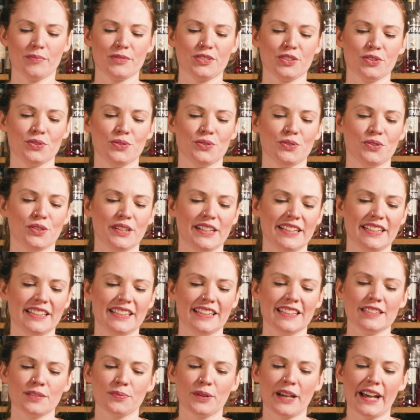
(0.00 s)
So in
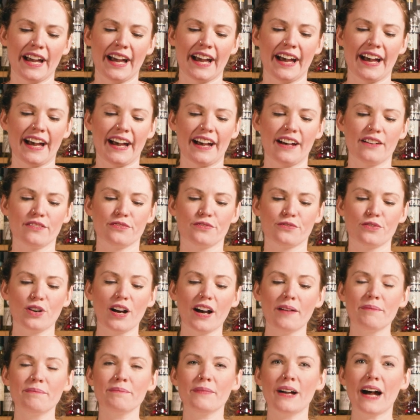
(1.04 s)
this we have
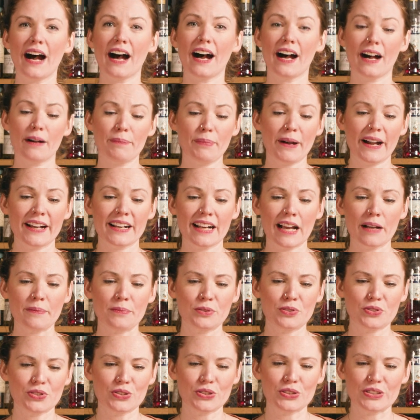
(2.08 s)
rum,
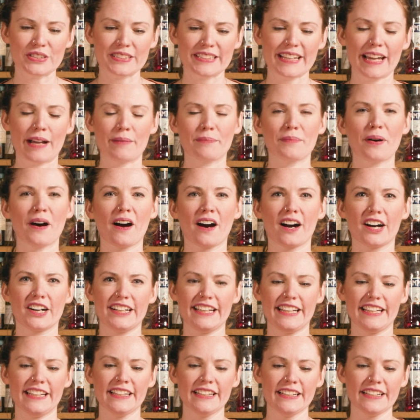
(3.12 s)
pineapple juice,
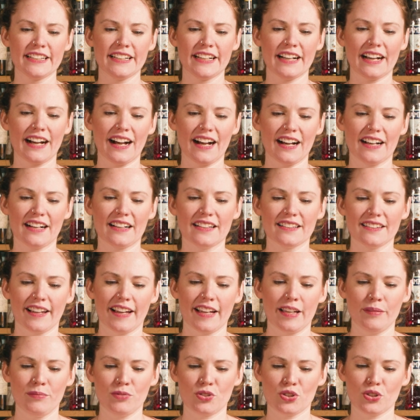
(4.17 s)
Campari,
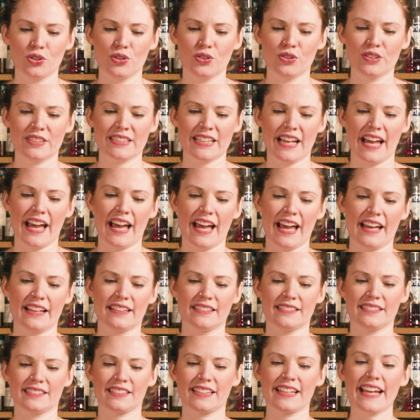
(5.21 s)
lime juice,
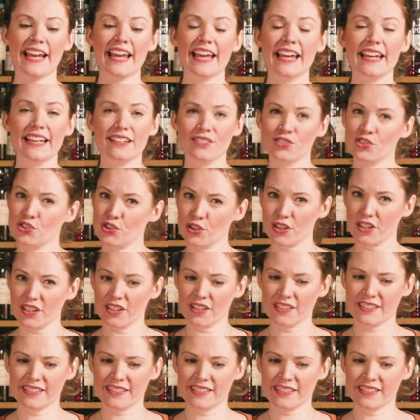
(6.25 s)
and cane sugar